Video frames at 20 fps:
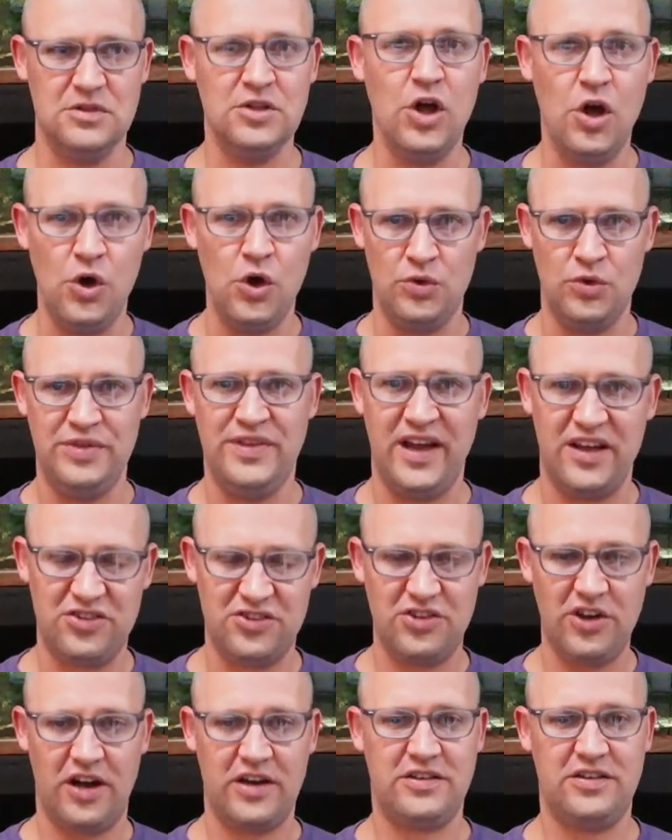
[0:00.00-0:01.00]
load, that
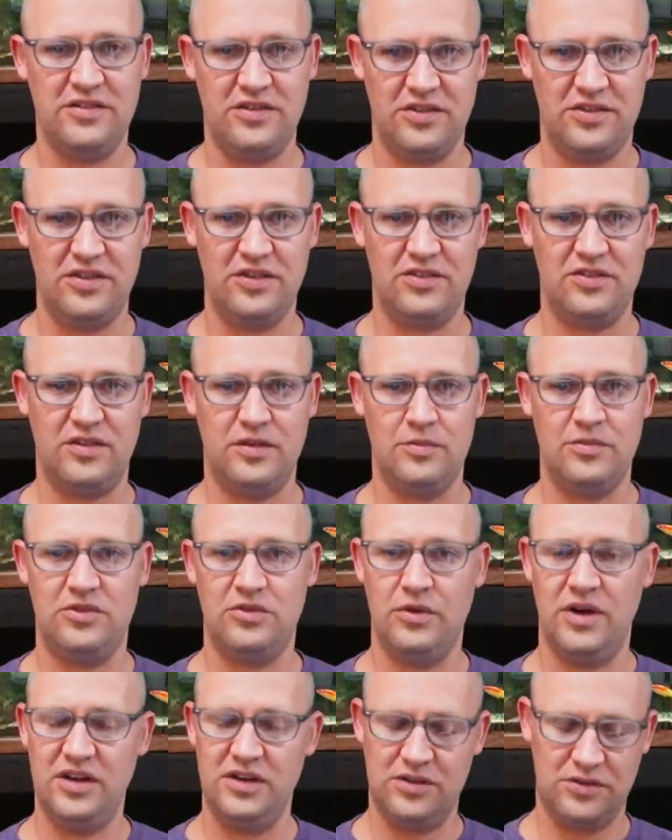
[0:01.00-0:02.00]
shock to the system.
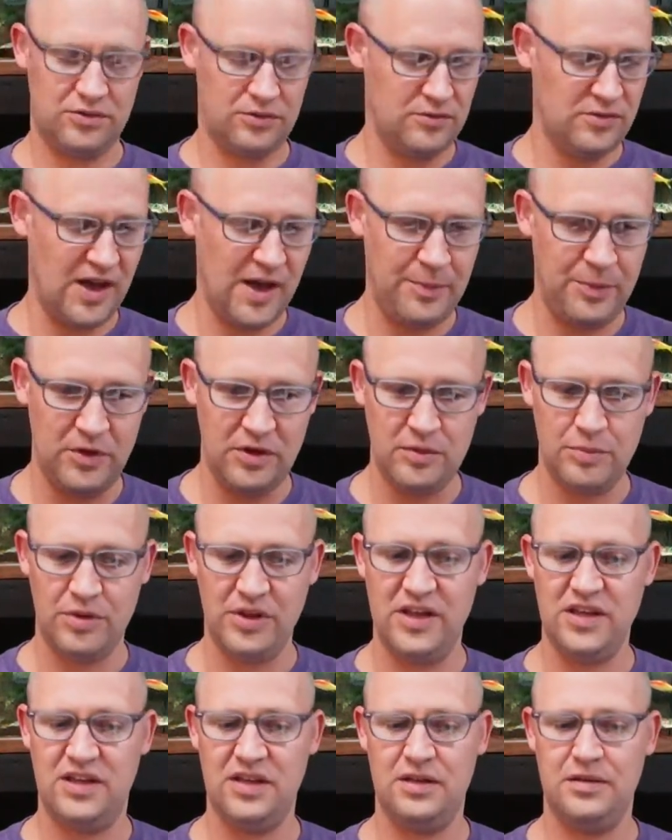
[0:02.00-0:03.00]
So I just wrap it in a
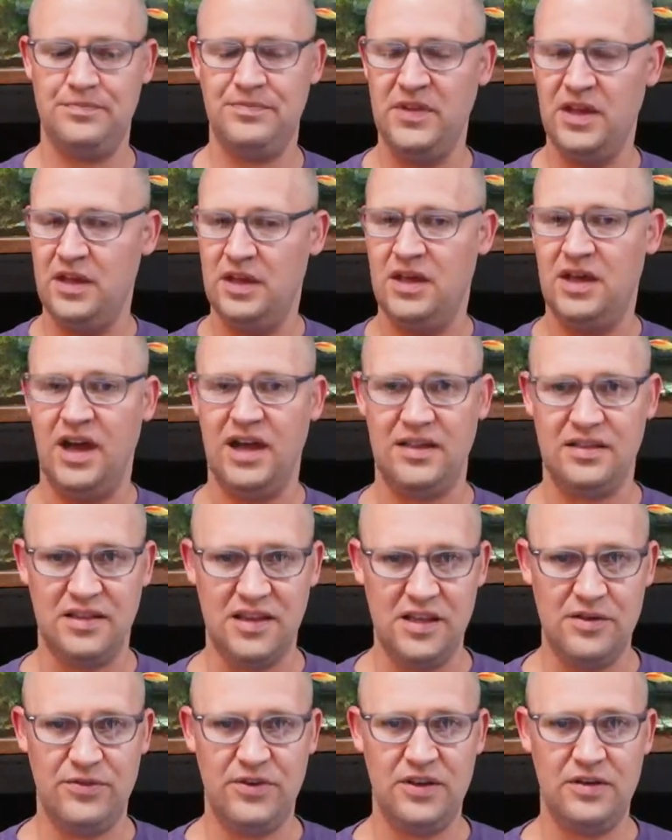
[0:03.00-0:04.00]
blanket, I
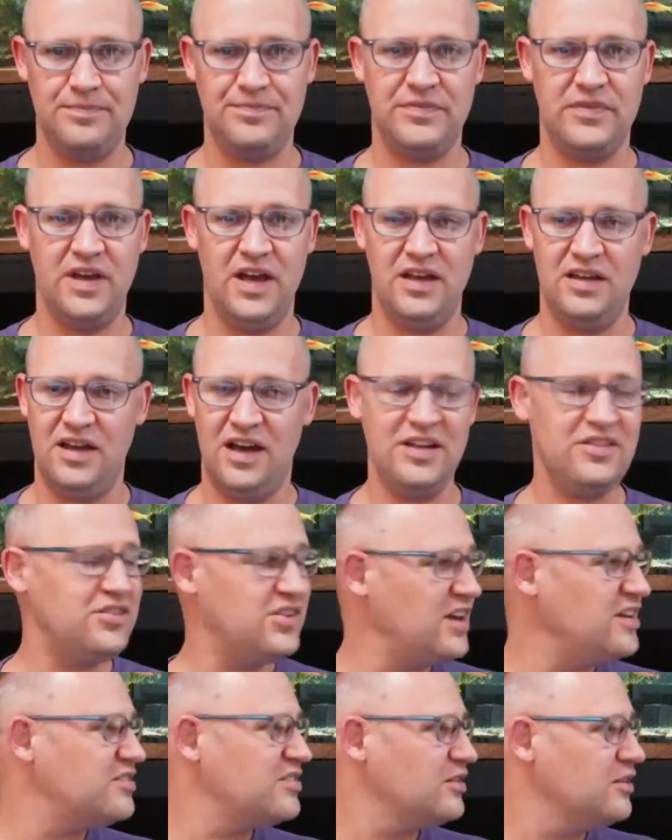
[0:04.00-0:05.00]
leave it. I
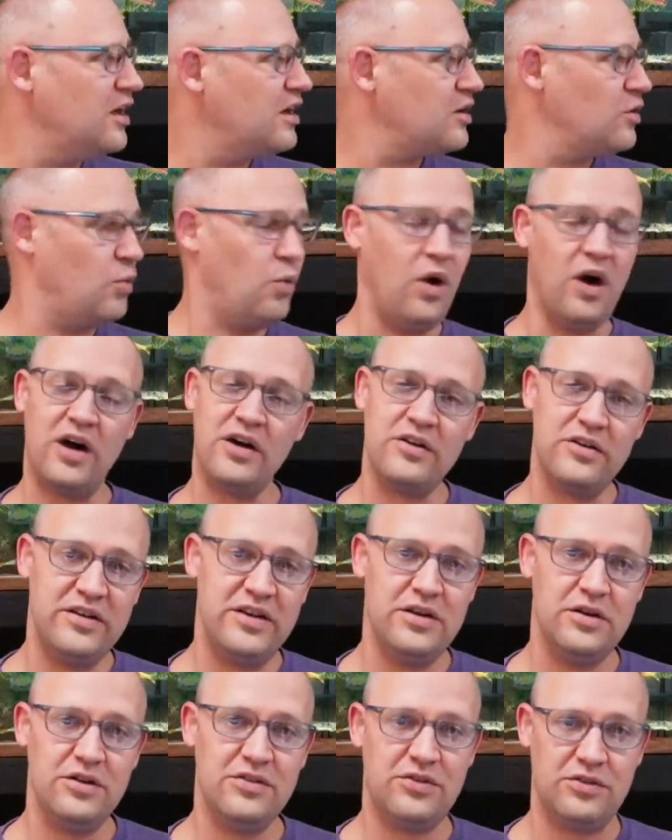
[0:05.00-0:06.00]
change a lot of water
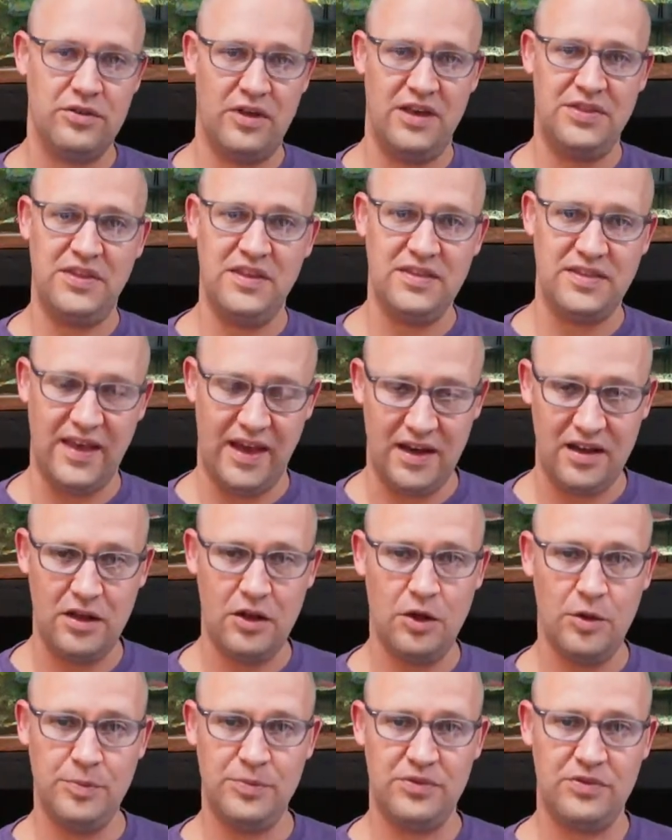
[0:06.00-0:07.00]
here, so I think that
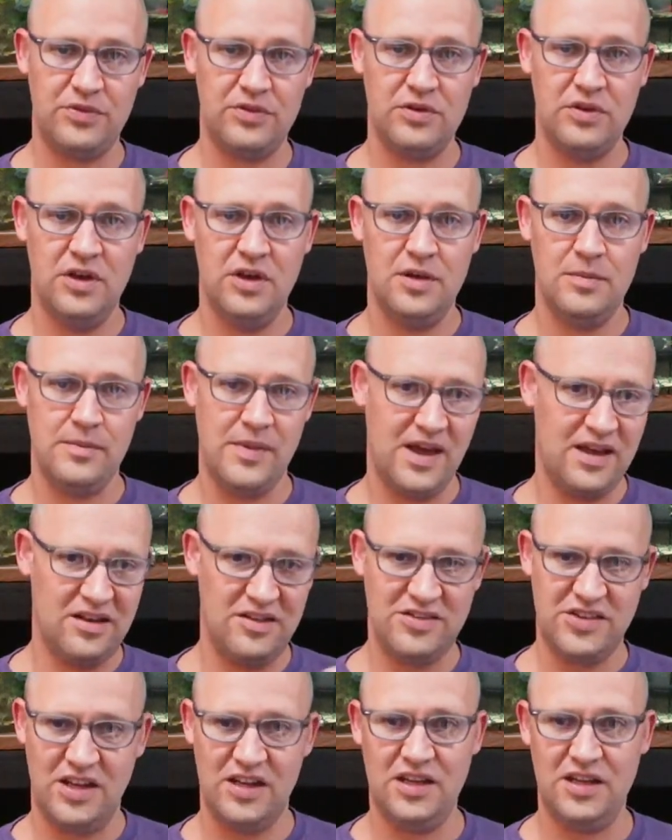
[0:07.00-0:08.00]
helps
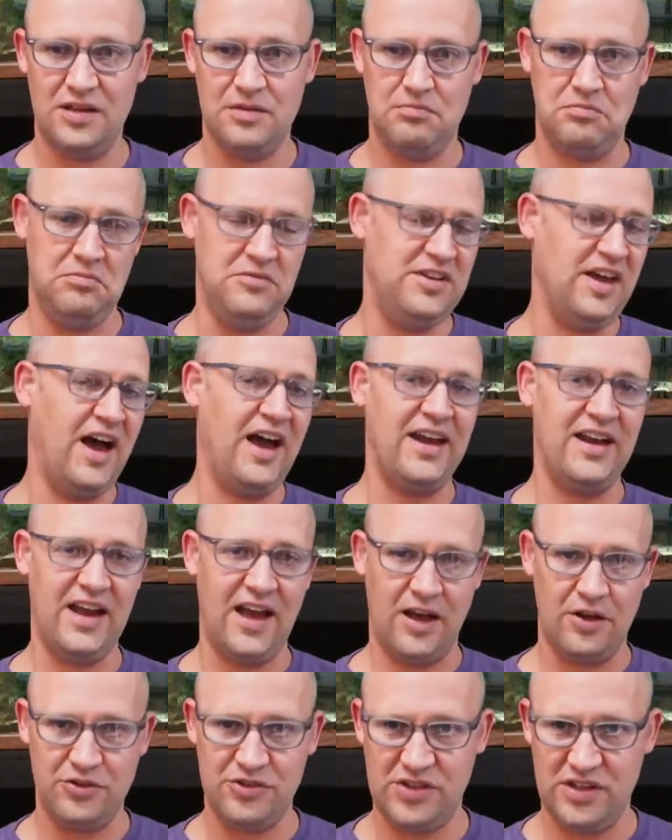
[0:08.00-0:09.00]
manage any dying
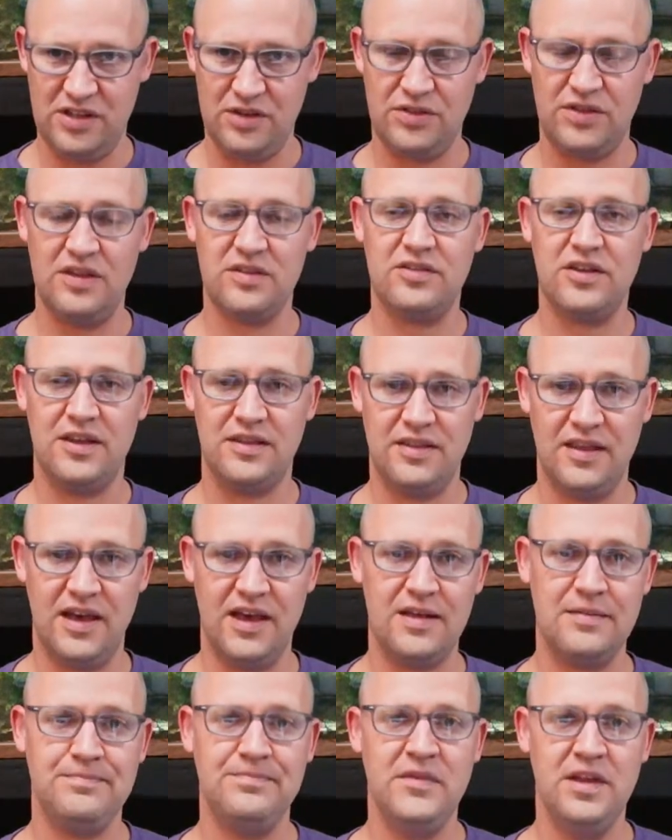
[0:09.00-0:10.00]
algae and things like
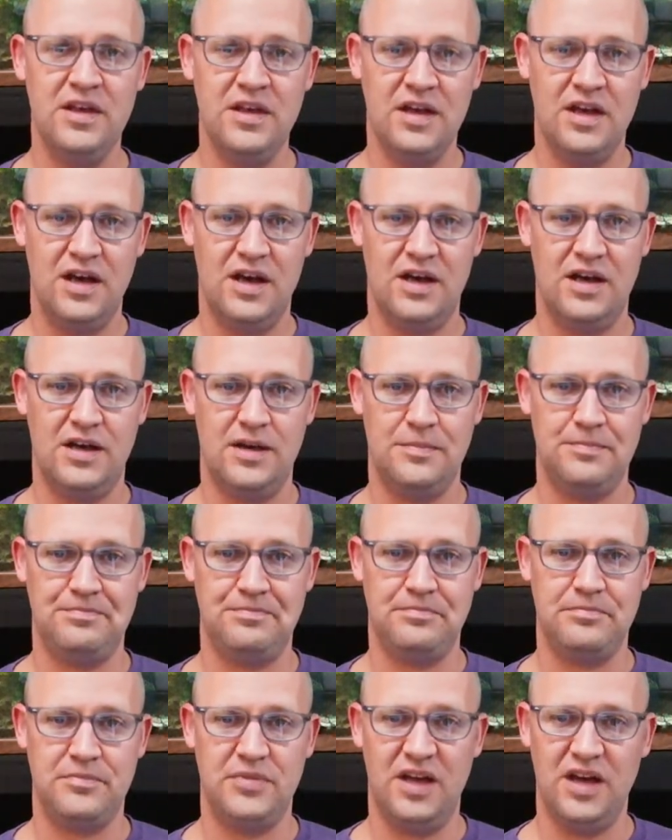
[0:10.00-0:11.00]
that.
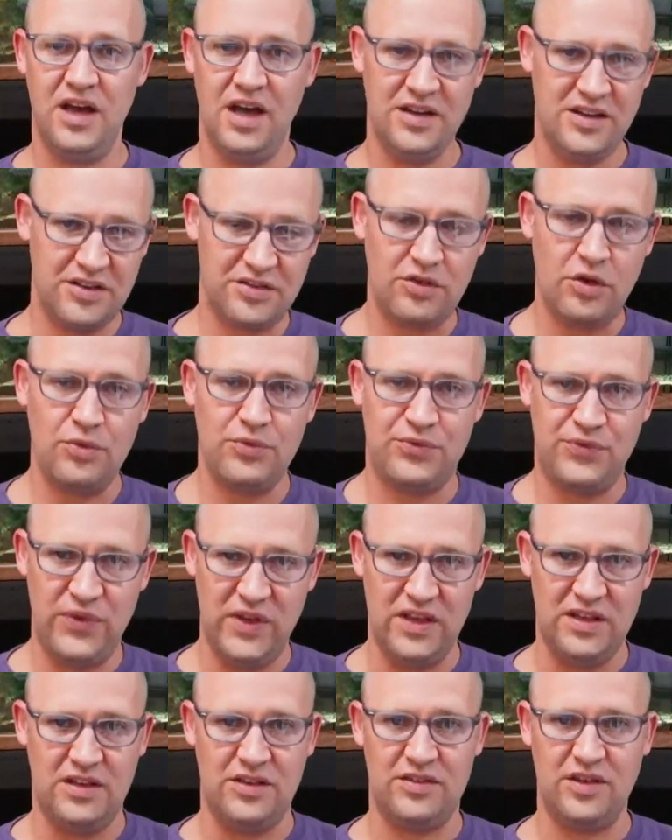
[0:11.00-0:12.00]
But I just don't
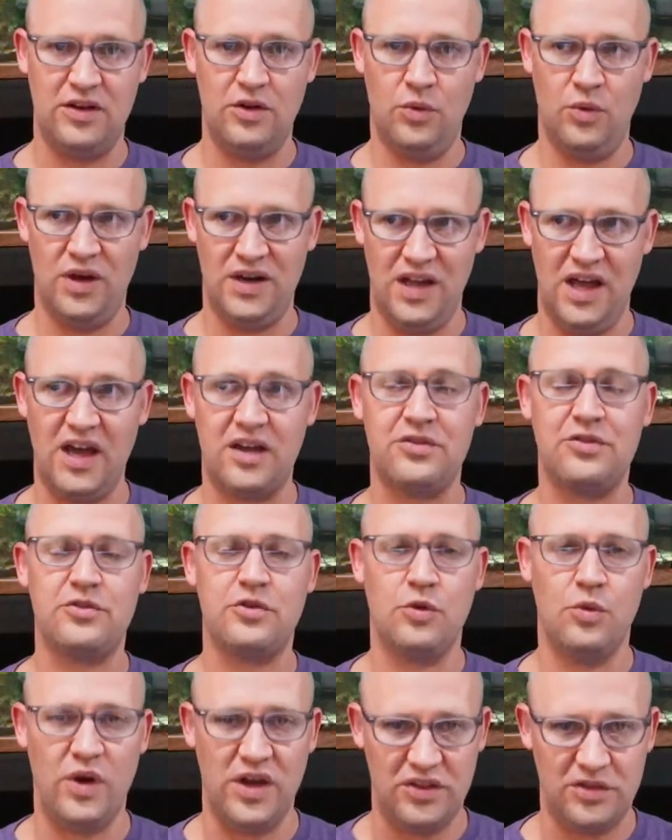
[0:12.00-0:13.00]
feed because I don't want extra